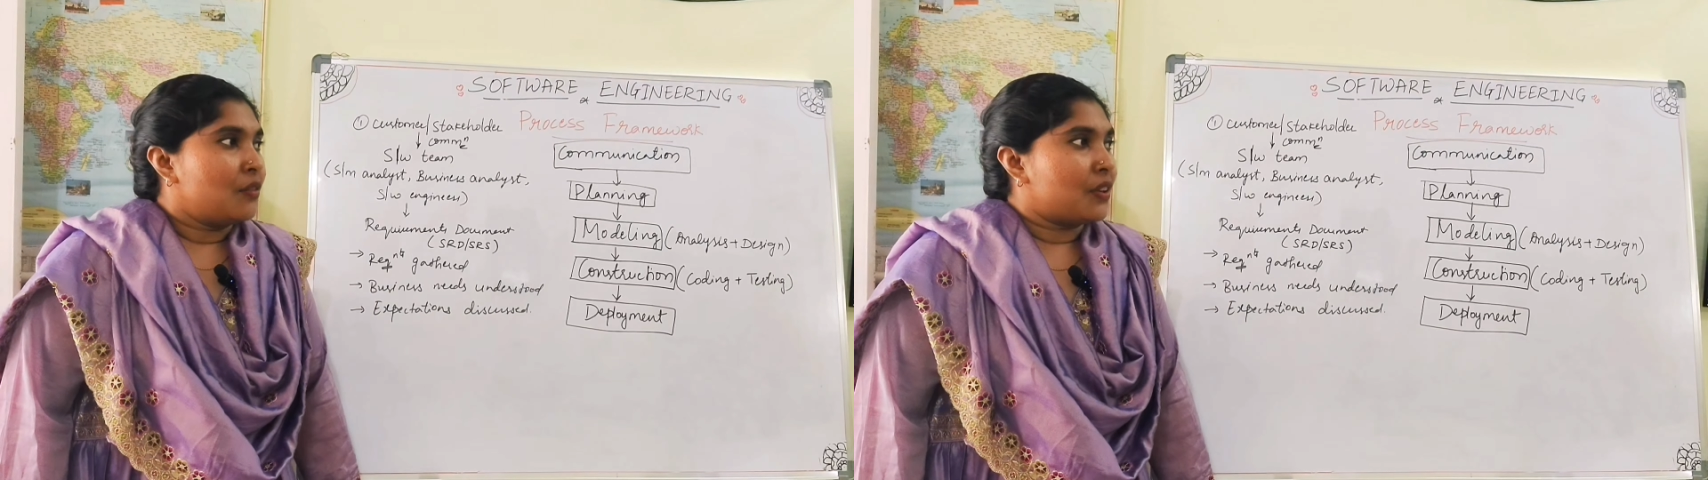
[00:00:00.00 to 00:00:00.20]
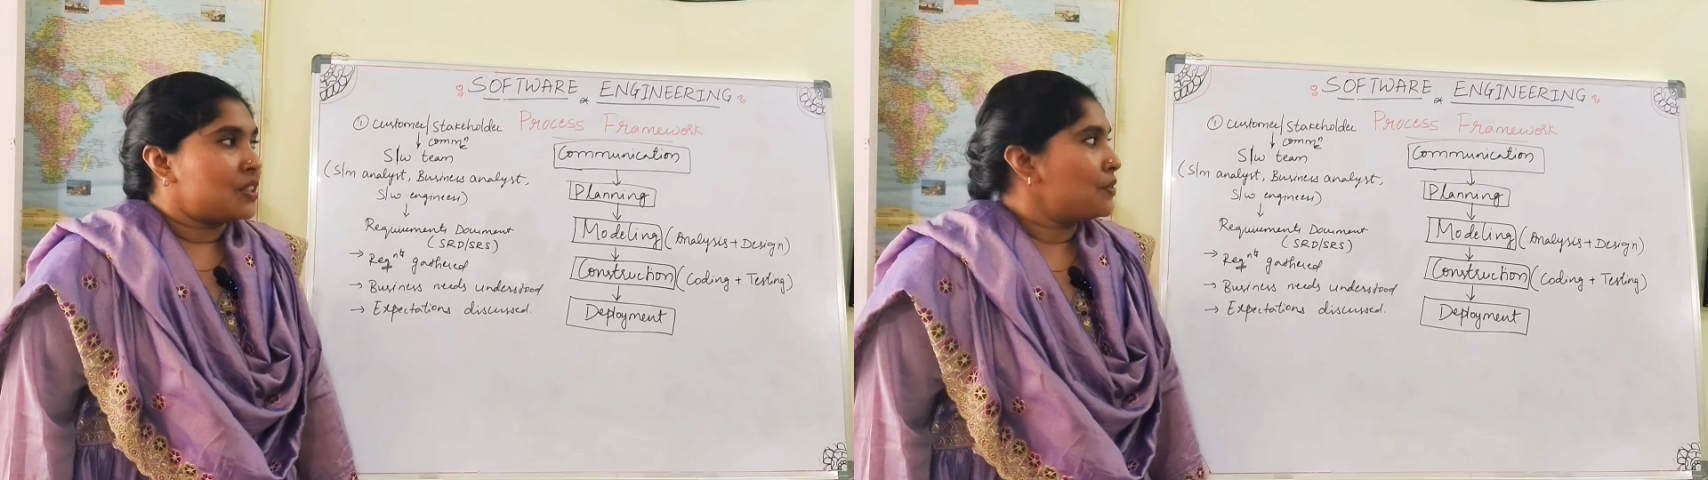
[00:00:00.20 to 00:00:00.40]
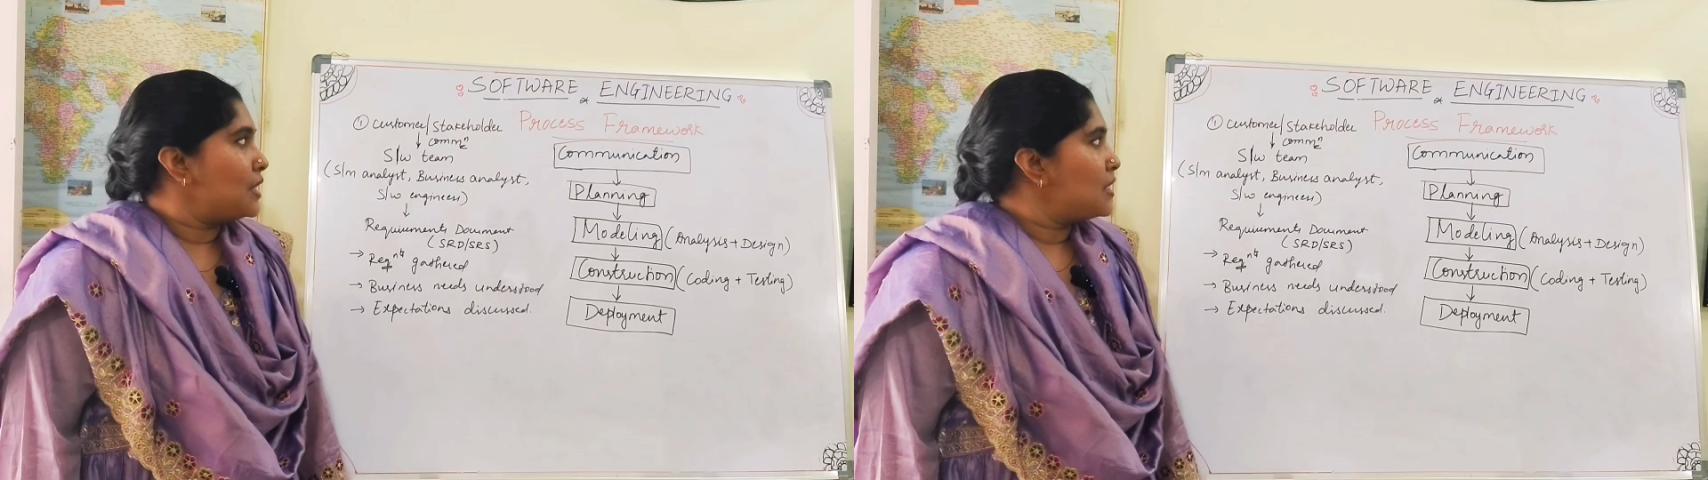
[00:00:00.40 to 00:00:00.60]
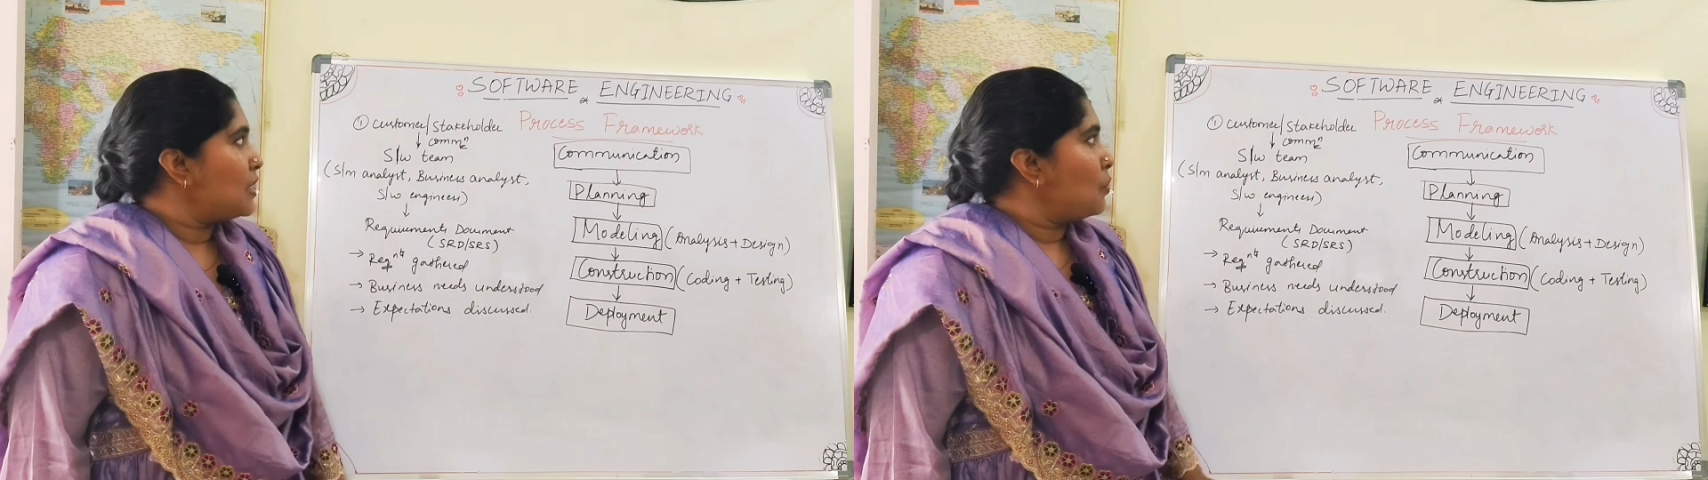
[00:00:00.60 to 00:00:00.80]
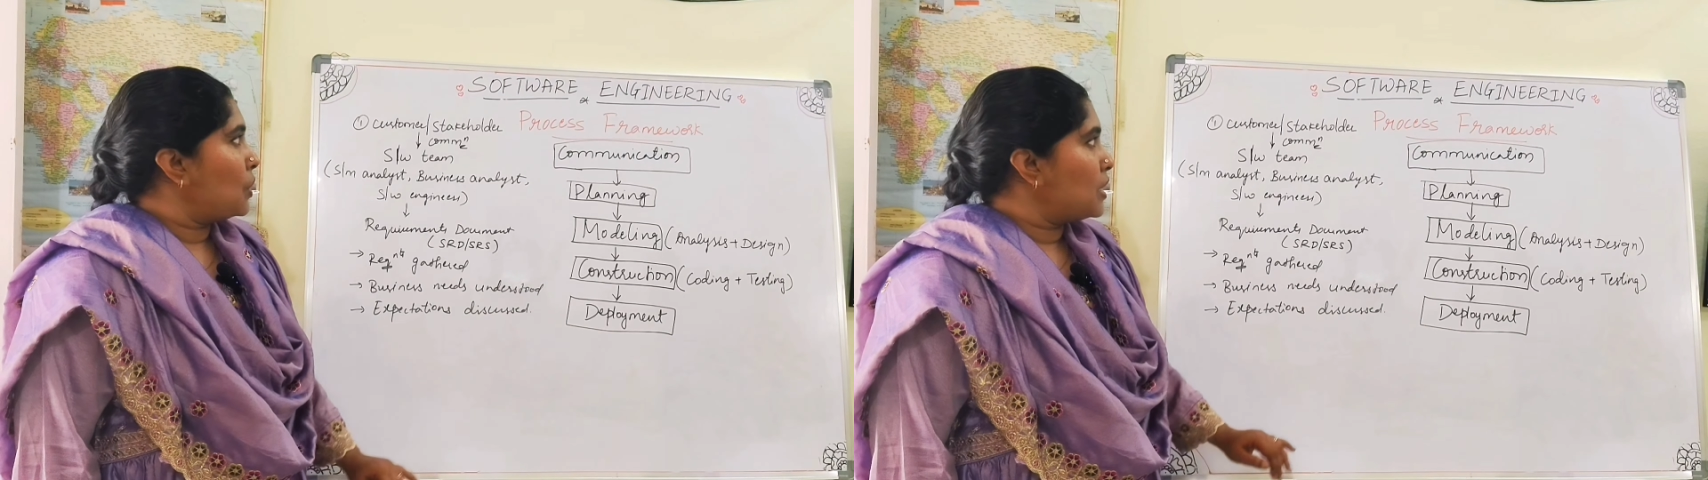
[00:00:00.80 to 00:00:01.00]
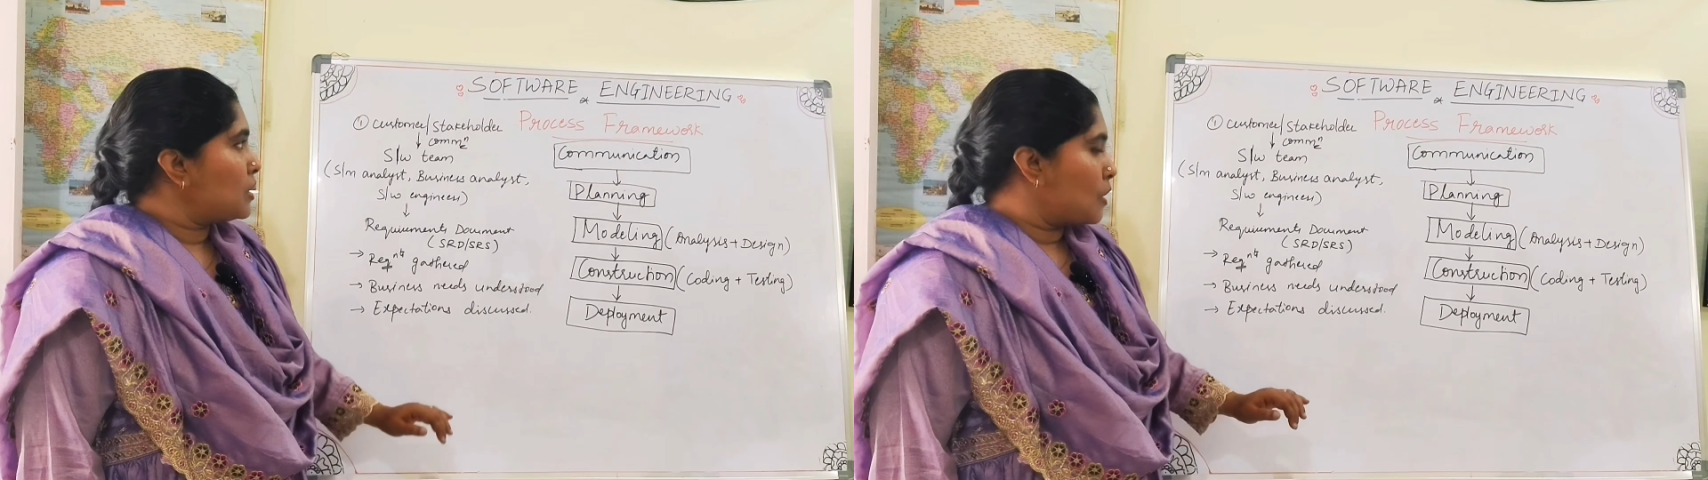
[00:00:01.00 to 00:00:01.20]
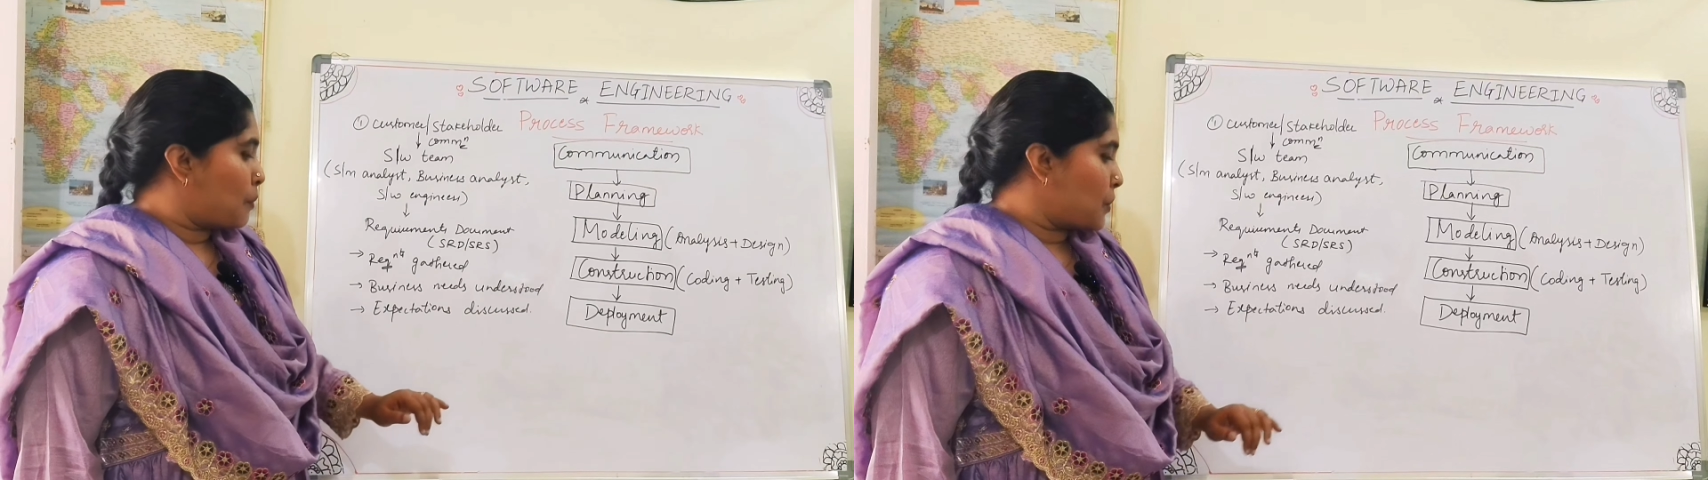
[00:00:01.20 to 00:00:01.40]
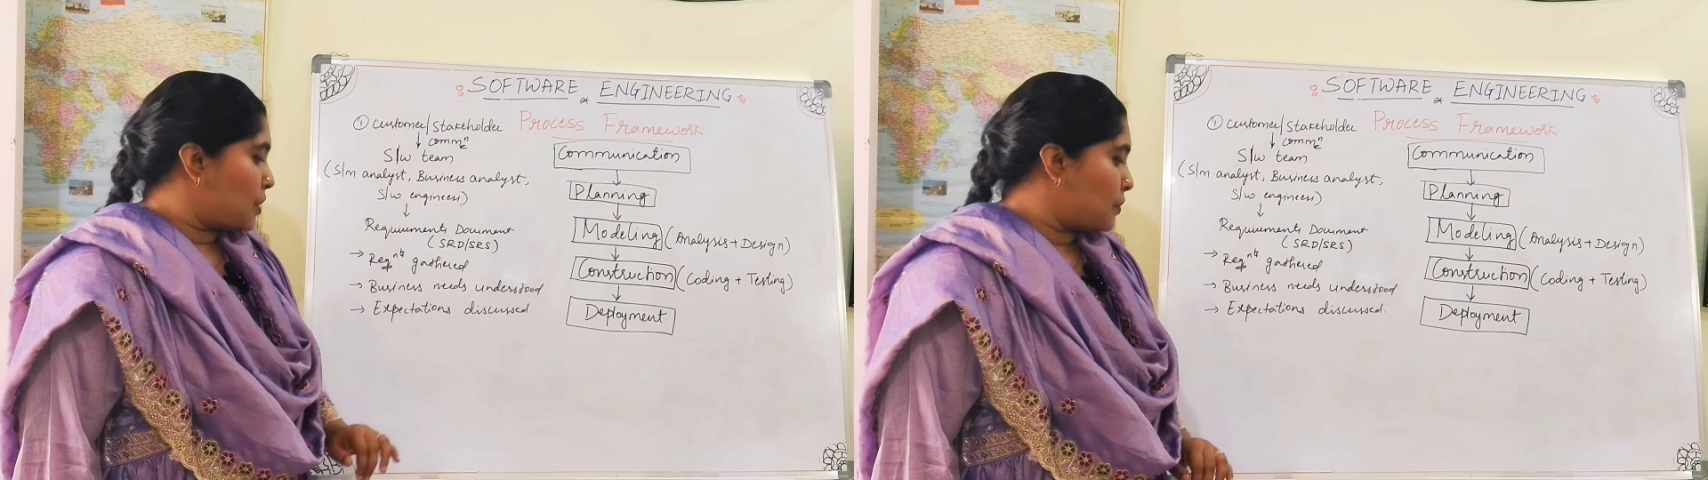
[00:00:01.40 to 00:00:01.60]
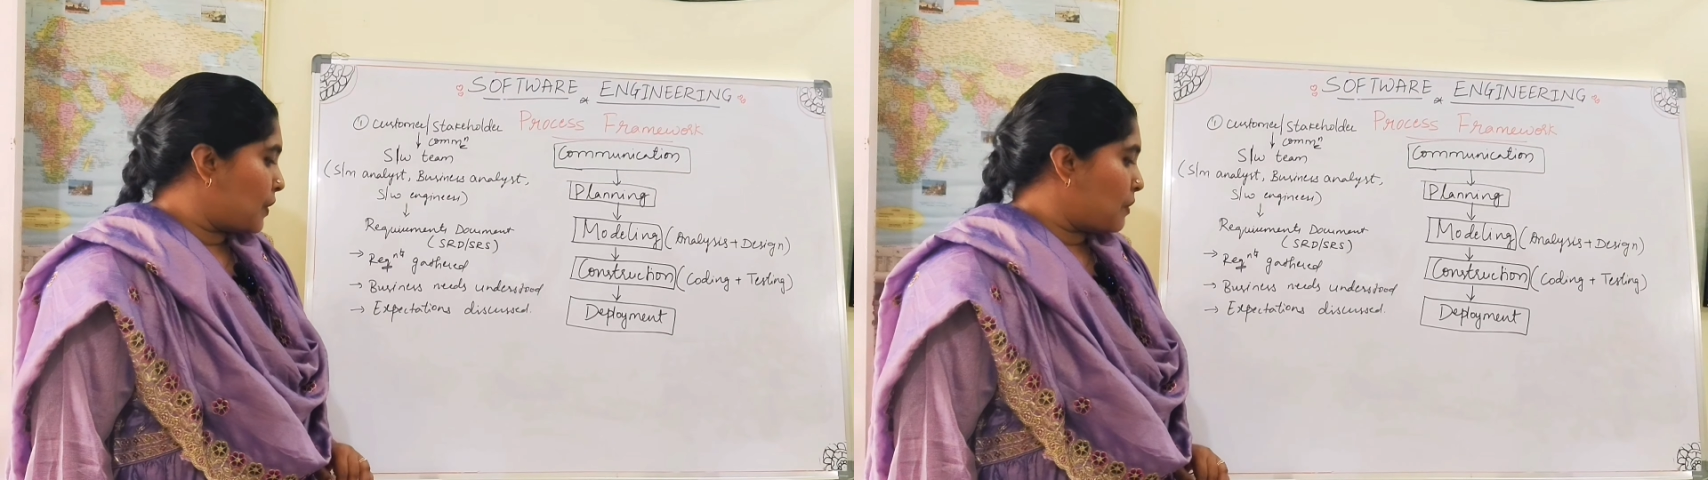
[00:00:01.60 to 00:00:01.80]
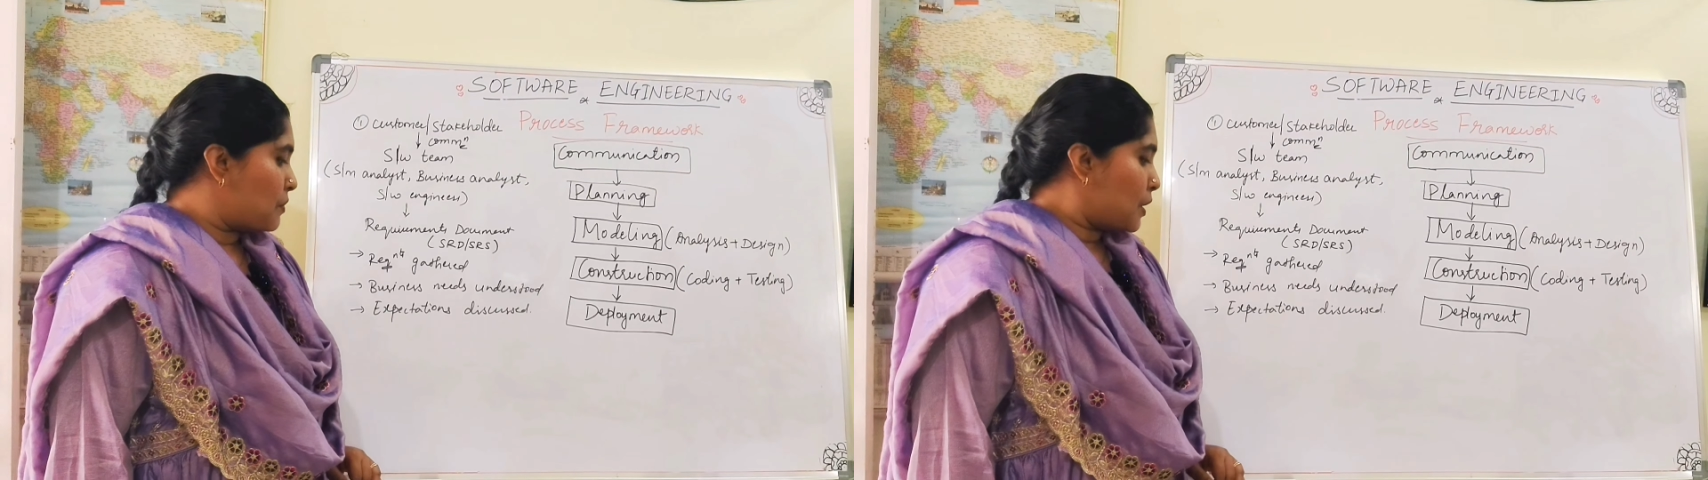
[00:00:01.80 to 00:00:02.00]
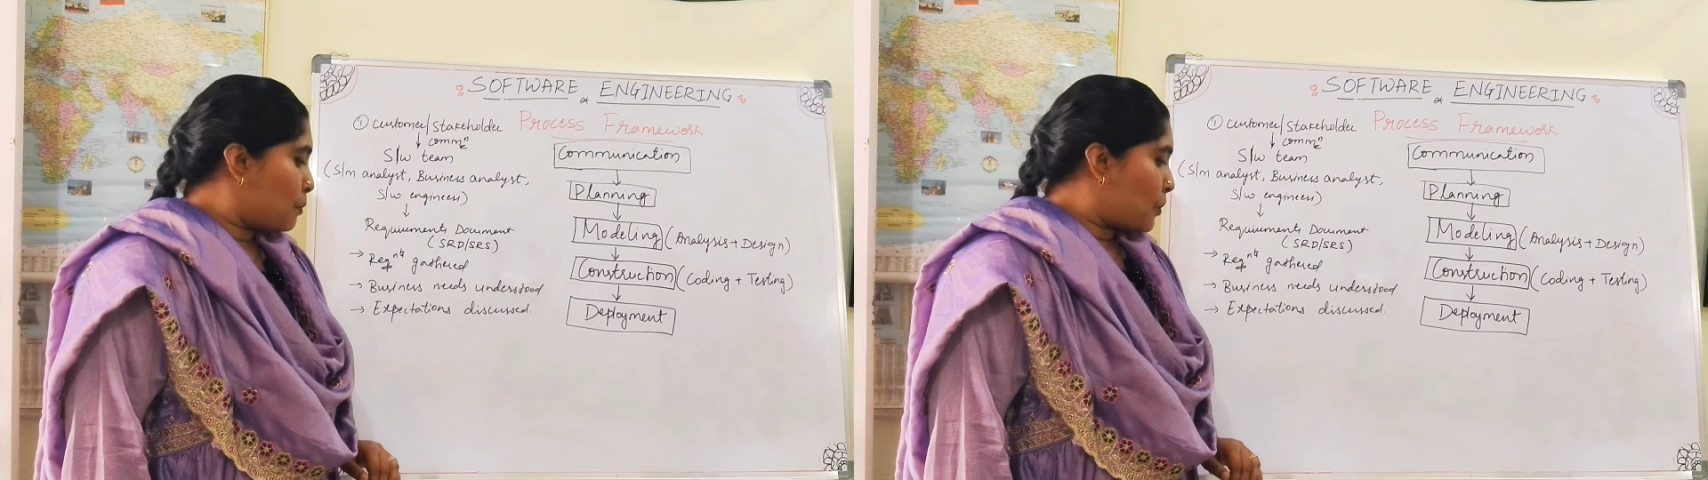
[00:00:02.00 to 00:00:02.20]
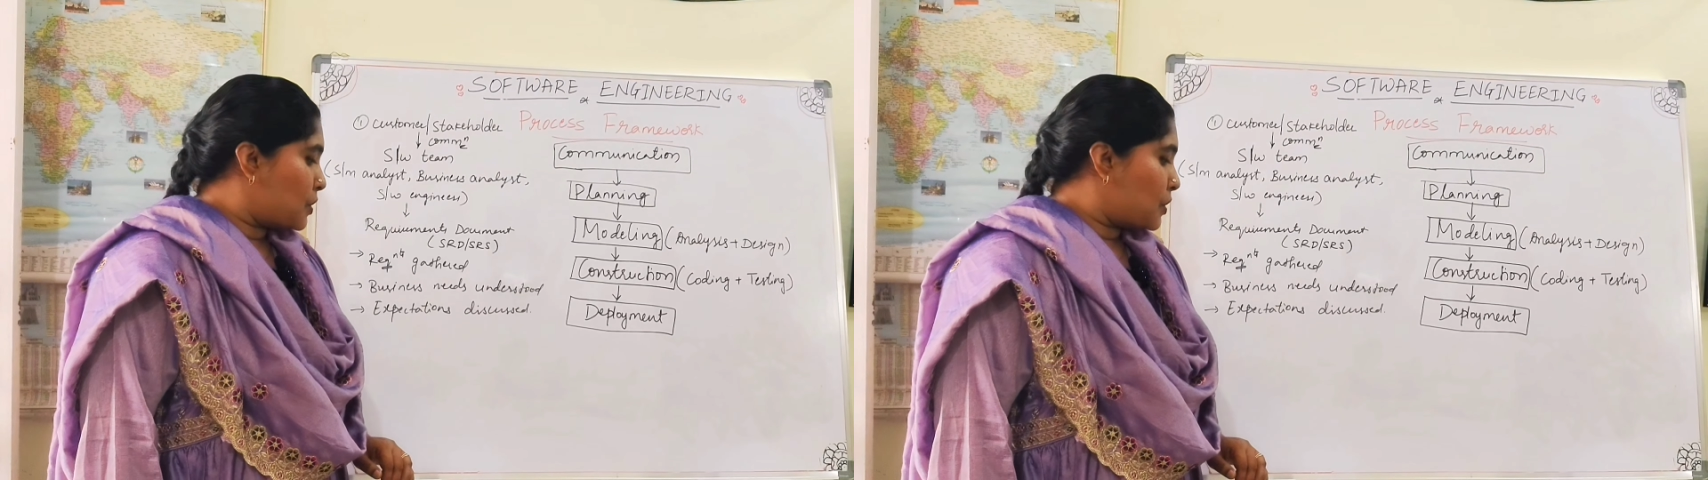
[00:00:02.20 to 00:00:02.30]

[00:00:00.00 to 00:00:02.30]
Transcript: First we will see what is process framework.